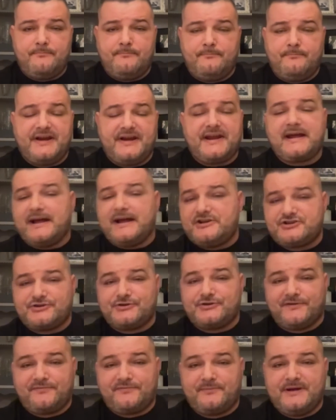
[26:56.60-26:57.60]

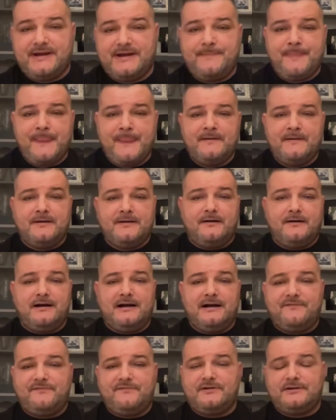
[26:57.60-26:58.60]
medication off me. I
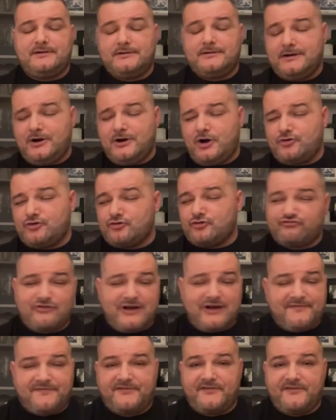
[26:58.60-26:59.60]
have a
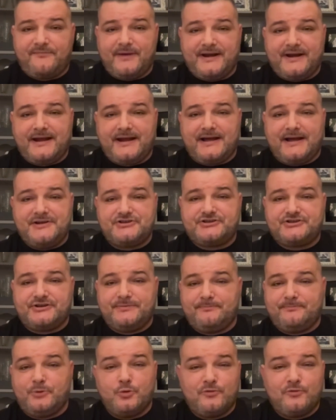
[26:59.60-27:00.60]
raft of
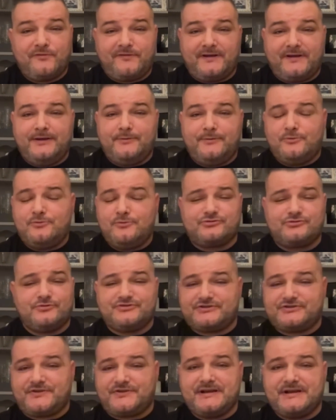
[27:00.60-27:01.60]
medication, morphine, all
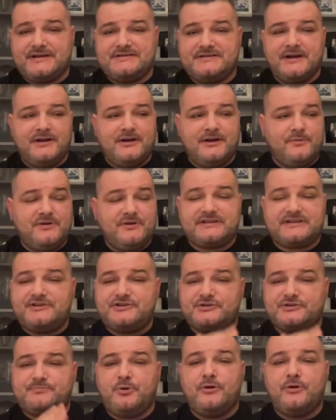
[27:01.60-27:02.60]
sorts of things, which they
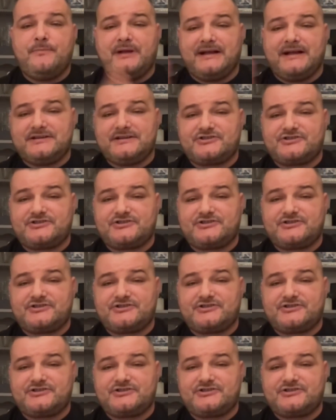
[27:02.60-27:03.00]
just point blank